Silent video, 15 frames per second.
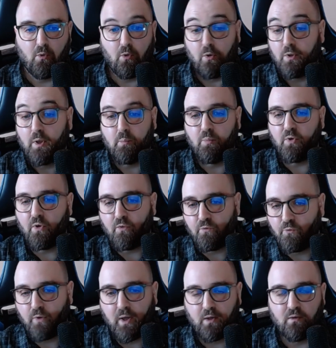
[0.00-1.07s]
number
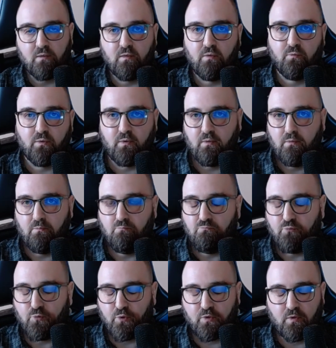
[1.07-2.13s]
of records if
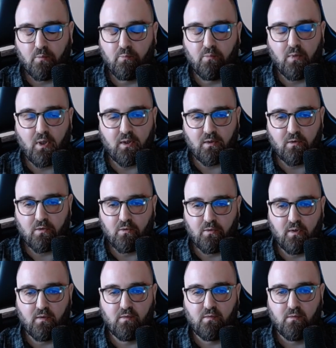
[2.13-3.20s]
for some other
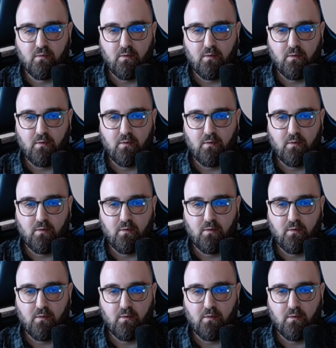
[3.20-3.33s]
context.